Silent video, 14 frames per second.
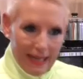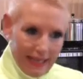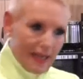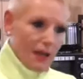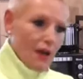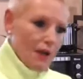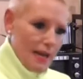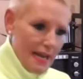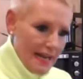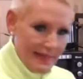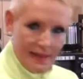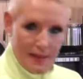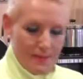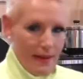let alone
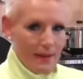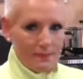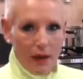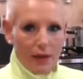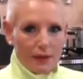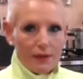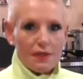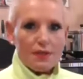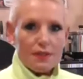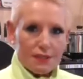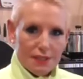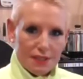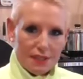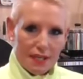anything about
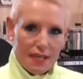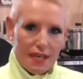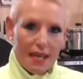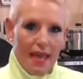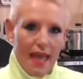micronutrition,